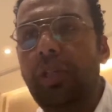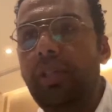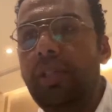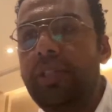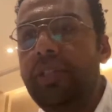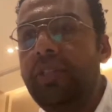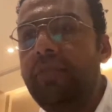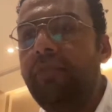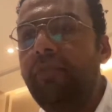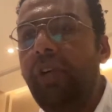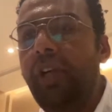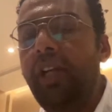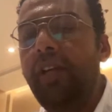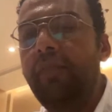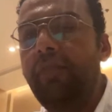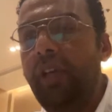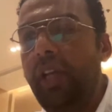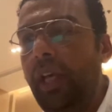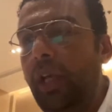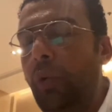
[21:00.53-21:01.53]
is very,
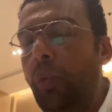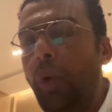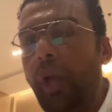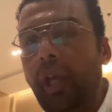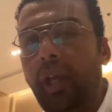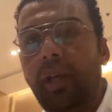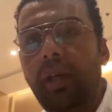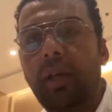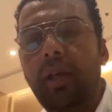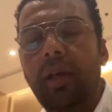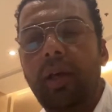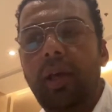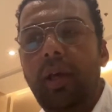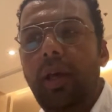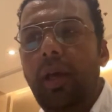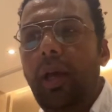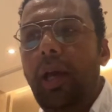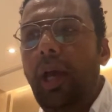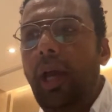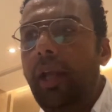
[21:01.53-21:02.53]
very quick,
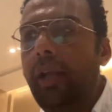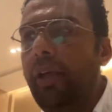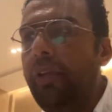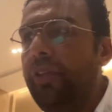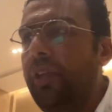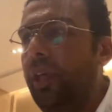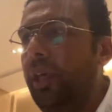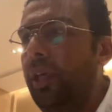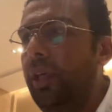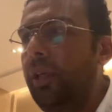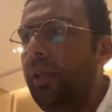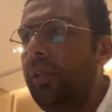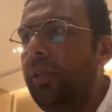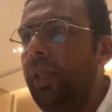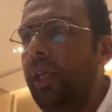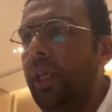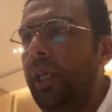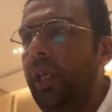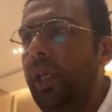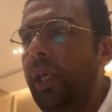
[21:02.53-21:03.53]
and I think
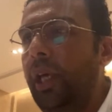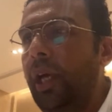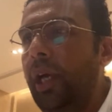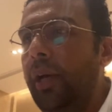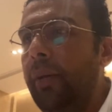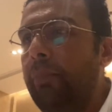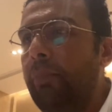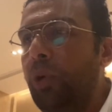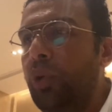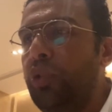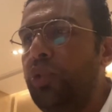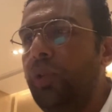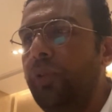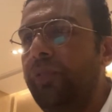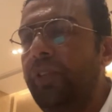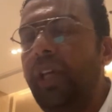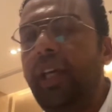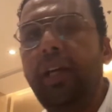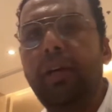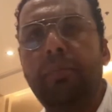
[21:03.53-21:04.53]
the most
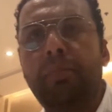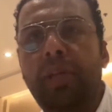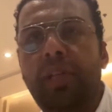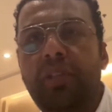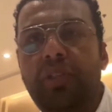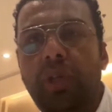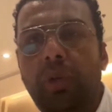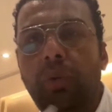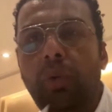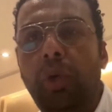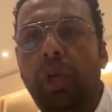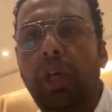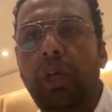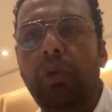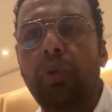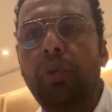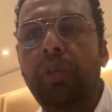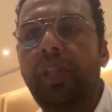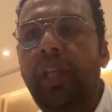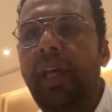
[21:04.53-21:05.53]
of the companies are working
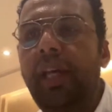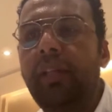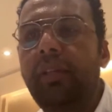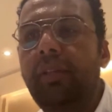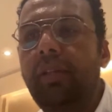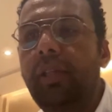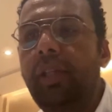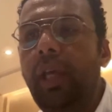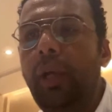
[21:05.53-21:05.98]
on that.